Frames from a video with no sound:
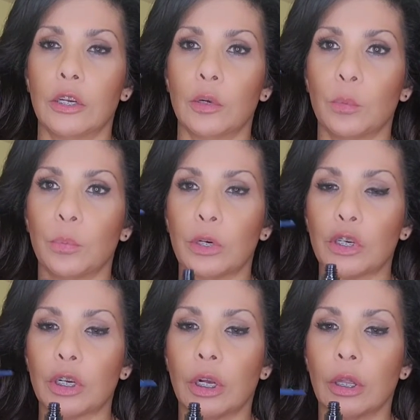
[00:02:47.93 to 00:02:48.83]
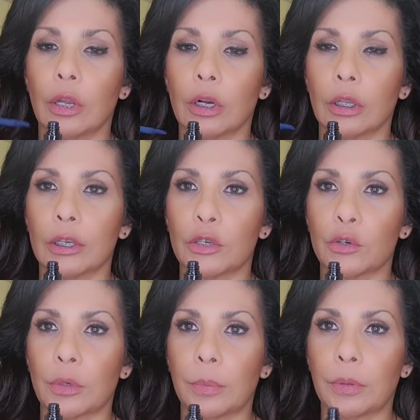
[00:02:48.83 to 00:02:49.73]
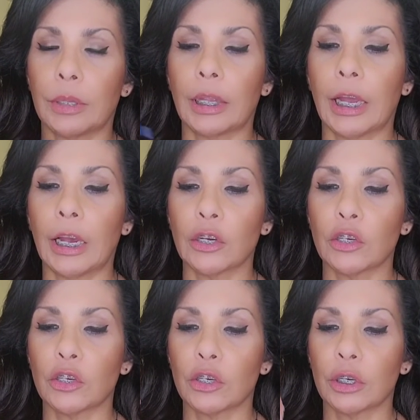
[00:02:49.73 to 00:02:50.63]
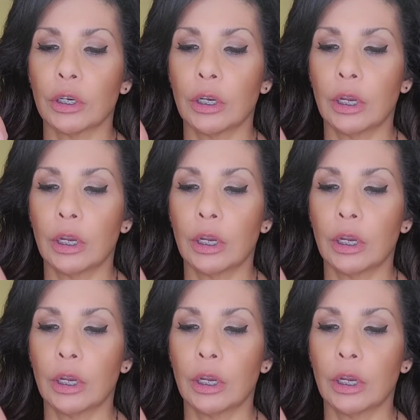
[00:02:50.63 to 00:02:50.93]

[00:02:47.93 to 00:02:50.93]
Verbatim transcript: you know, brush it along the strip of the lash